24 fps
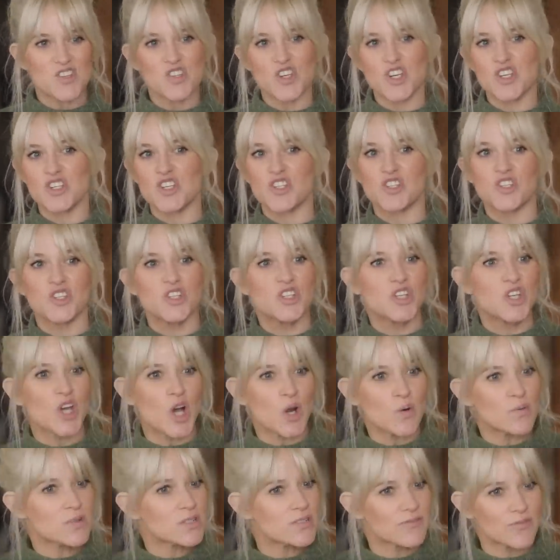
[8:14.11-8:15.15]
she just
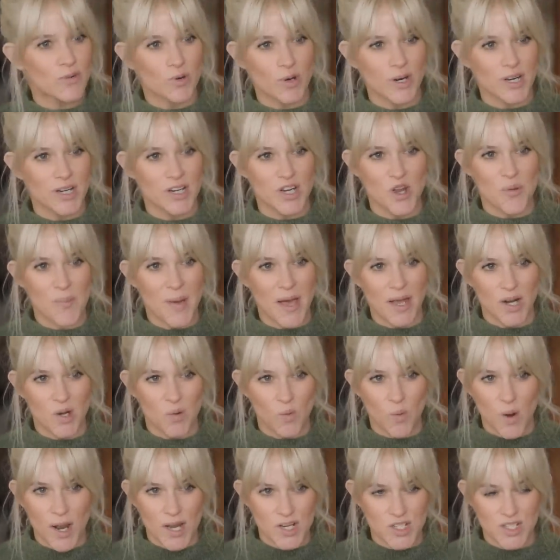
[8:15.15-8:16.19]
goes for it no matter
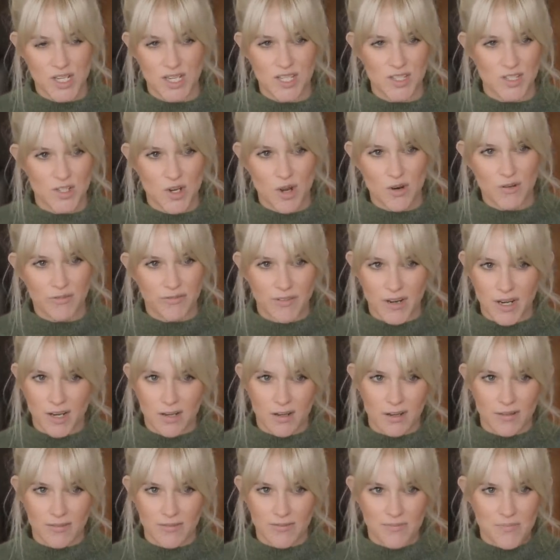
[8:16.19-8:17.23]
what she has no
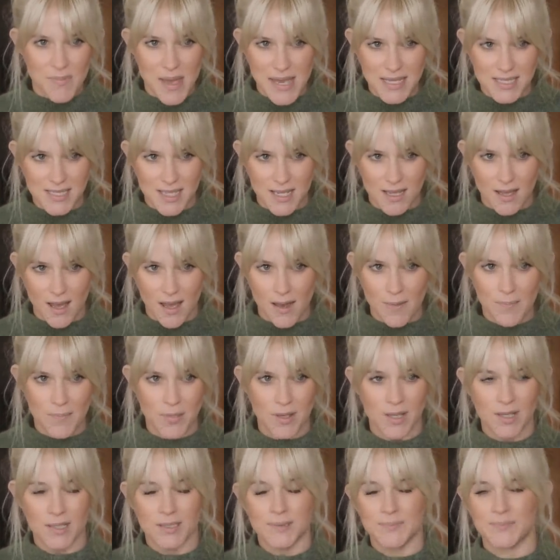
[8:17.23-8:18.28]
fear of messing up
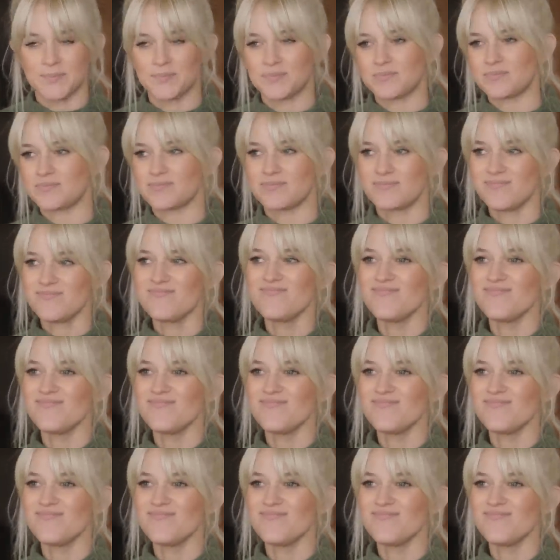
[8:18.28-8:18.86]
yeah